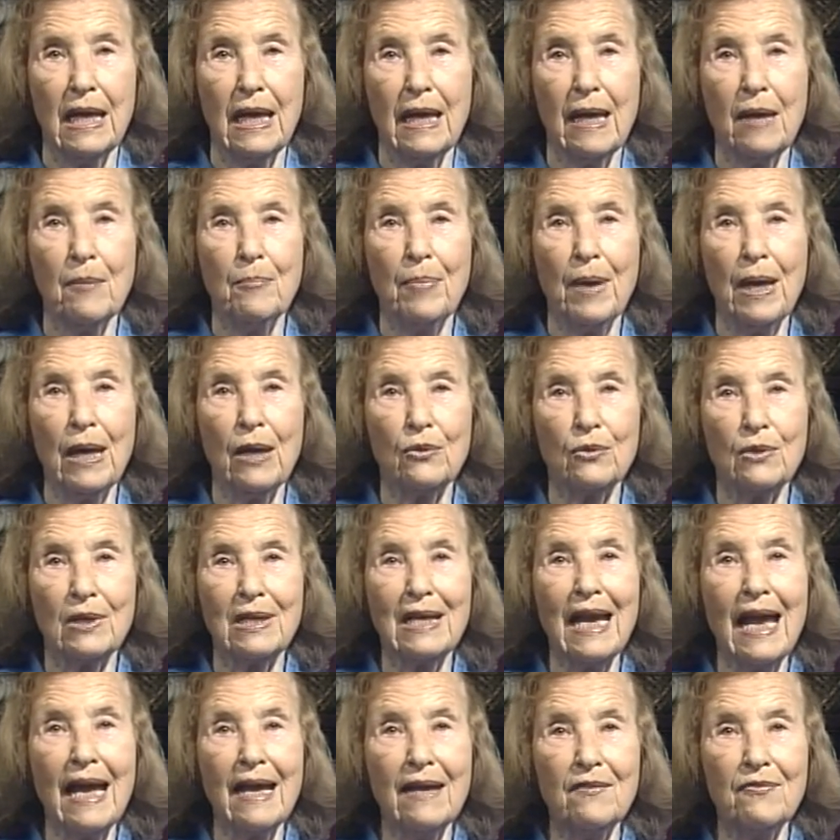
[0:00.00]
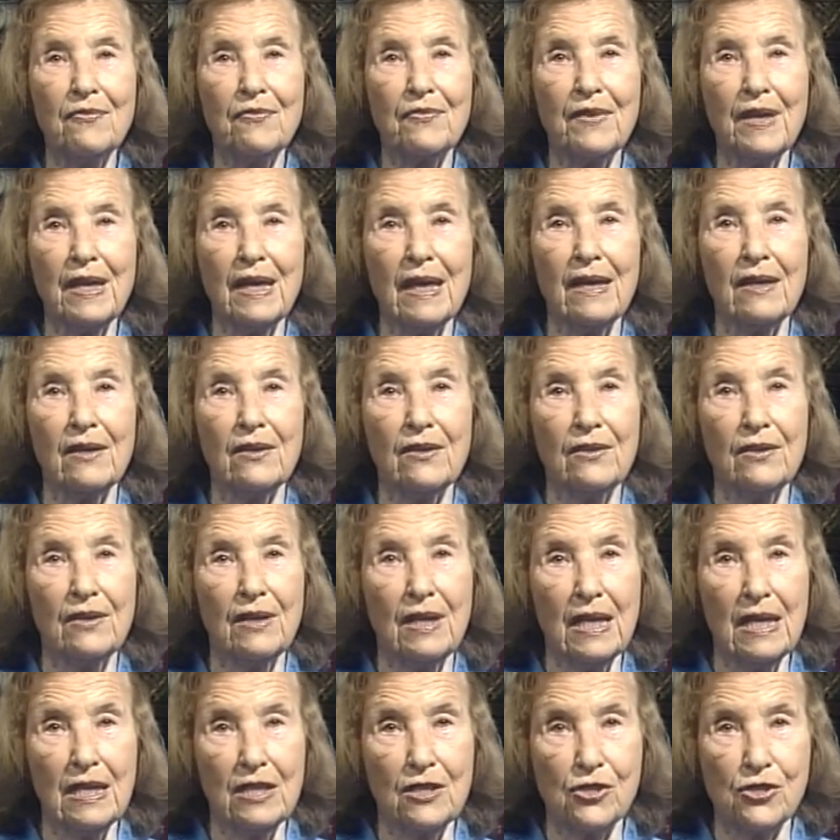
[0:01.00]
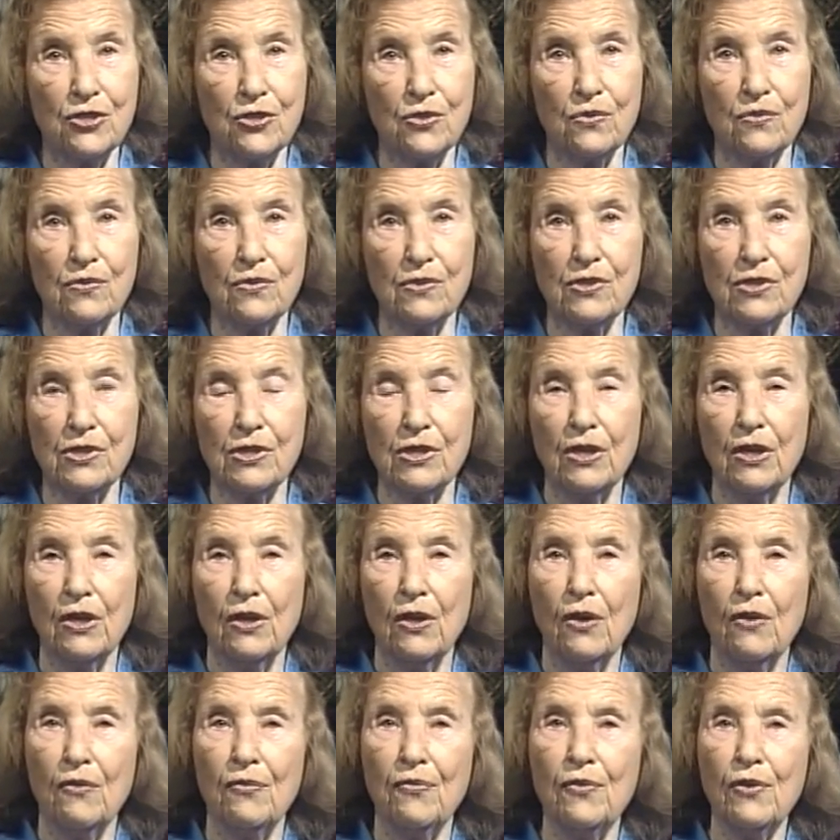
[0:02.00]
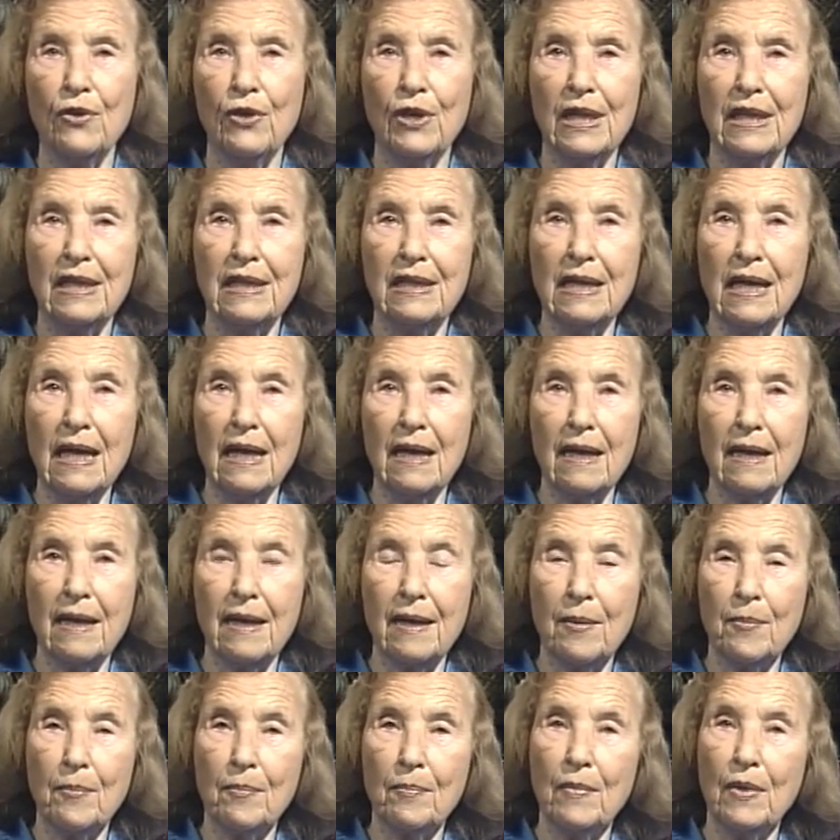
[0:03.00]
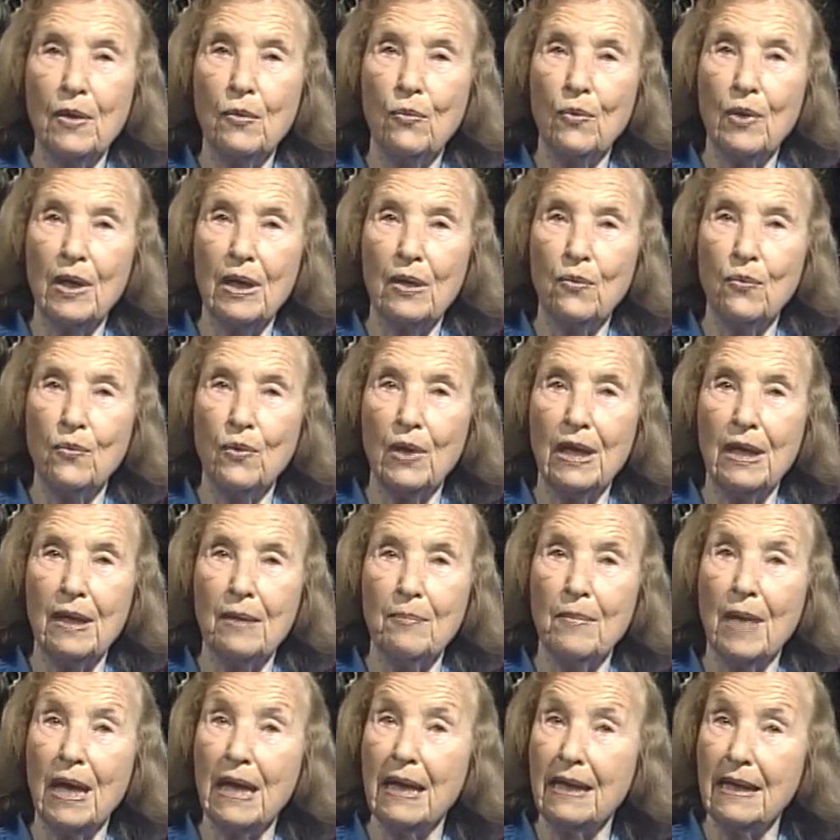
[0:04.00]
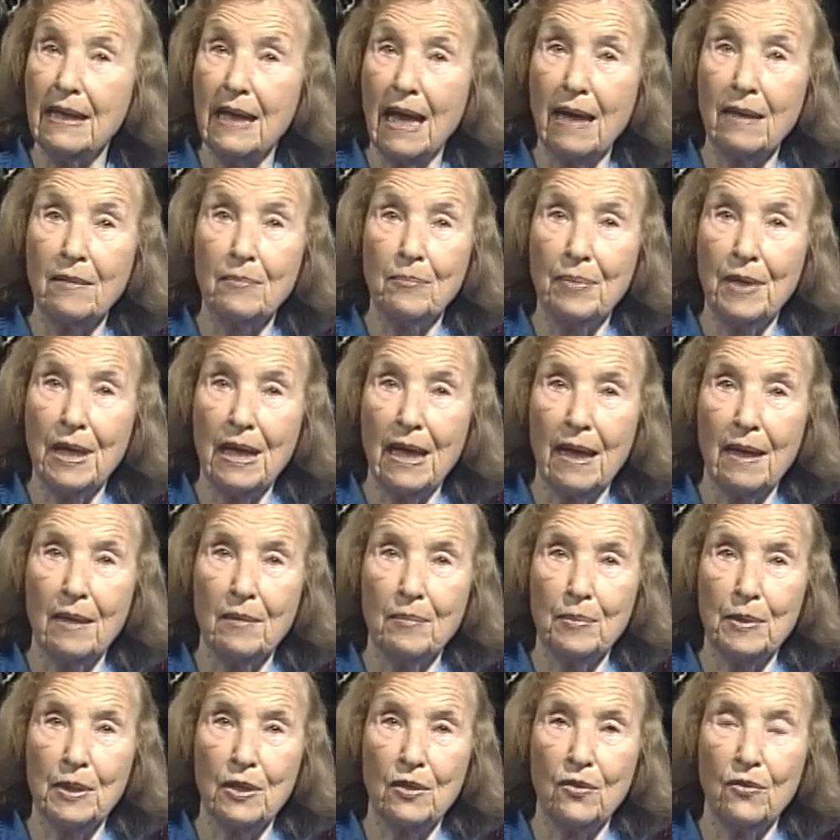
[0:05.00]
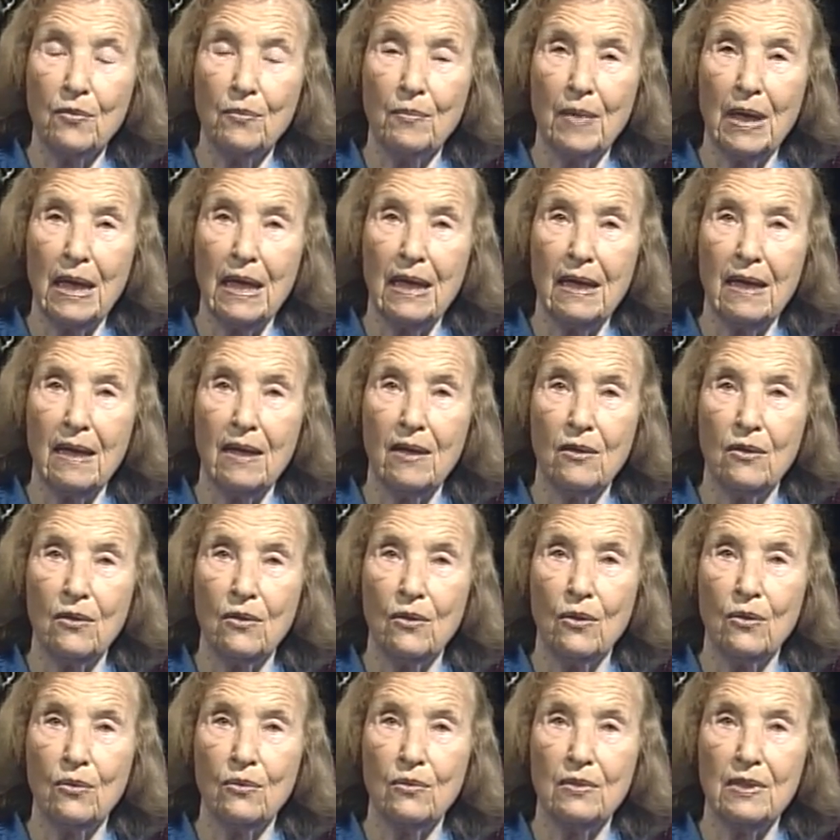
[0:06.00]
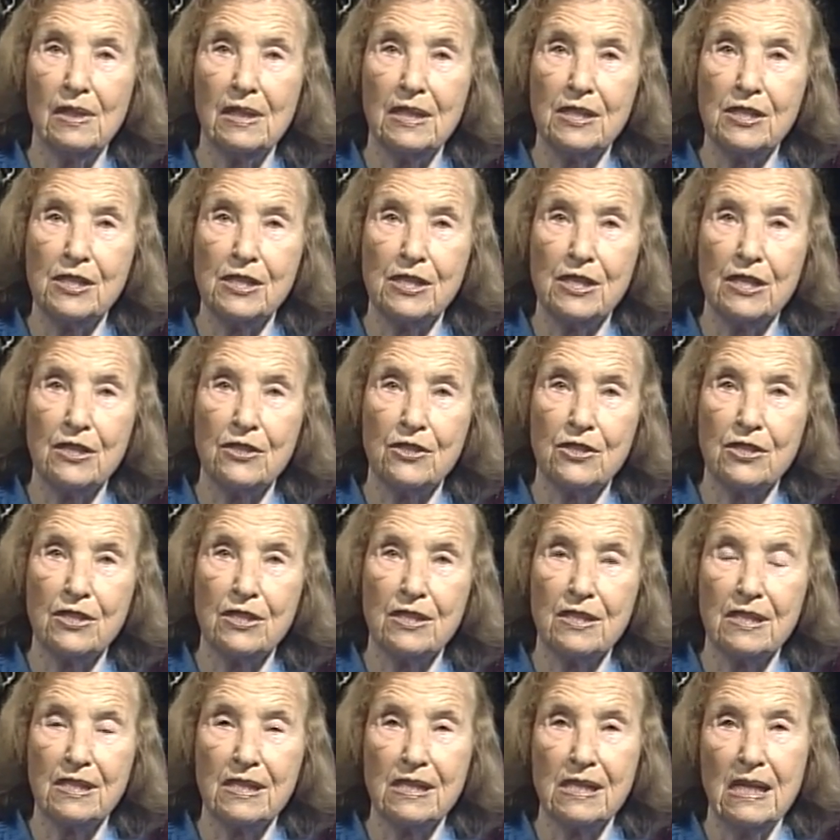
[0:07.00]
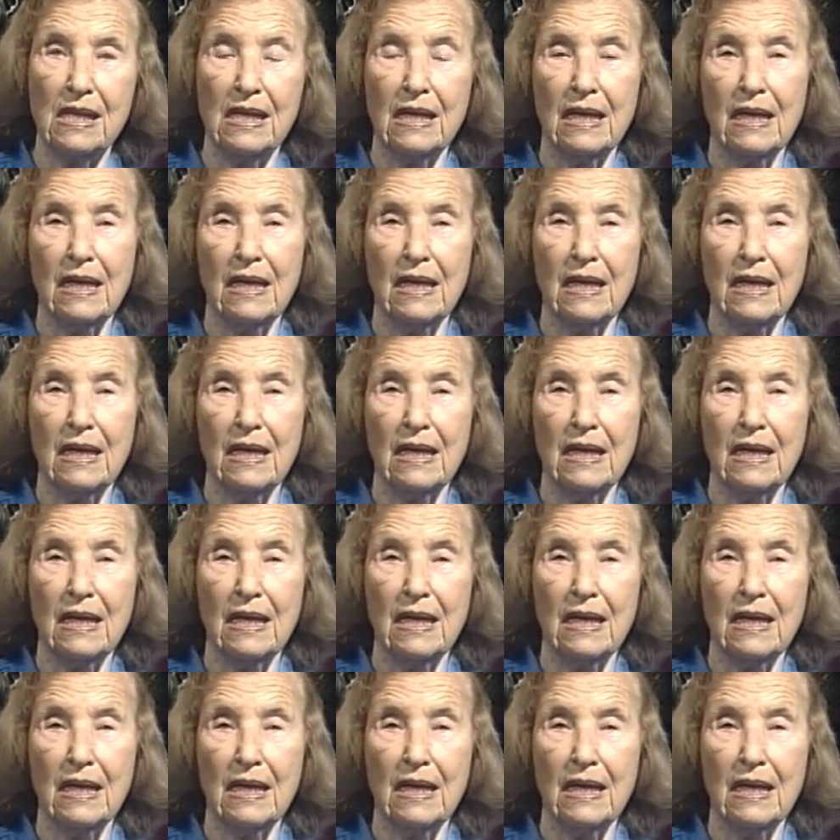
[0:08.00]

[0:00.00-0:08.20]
about life care issues for a time when we may not be able to make our own decisions.